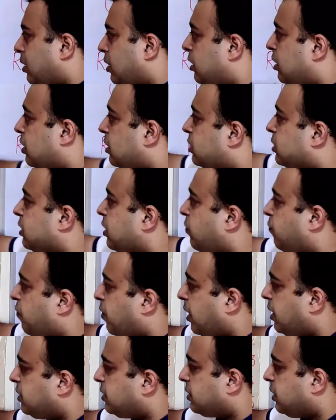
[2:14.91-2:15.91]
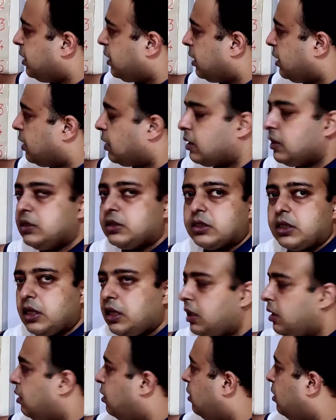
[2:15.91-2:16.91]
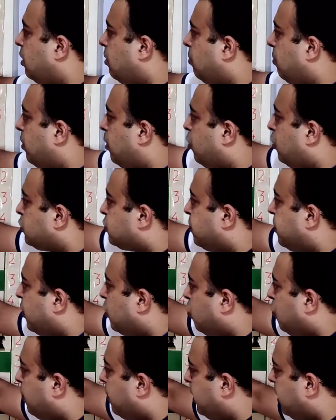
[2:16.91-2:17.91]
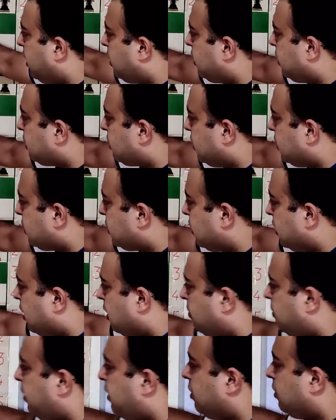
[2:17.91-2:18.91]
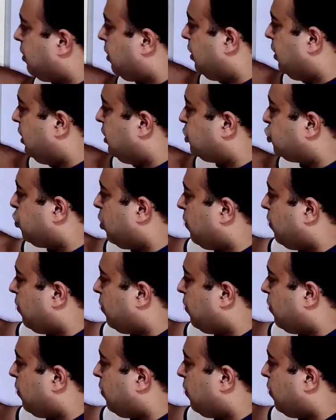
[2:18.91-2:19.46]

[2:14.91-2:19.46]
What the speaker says: Here c5 is a little risky because we are opening the center a bit early.